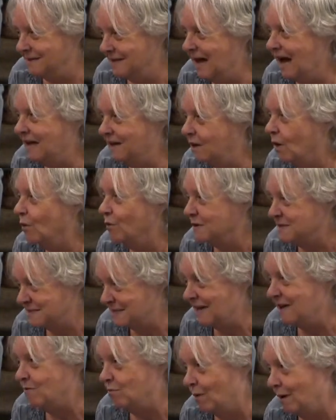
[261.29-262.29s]
did not know
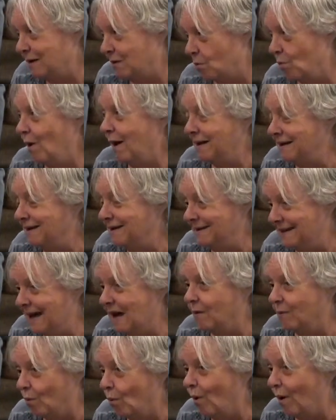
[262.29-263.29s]
the safe way to run
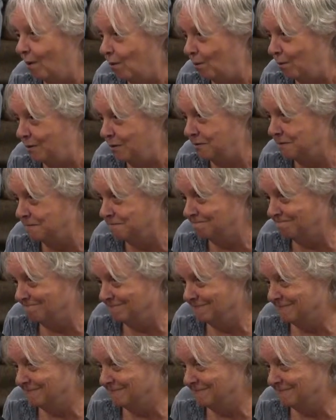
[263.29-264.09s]
down the road.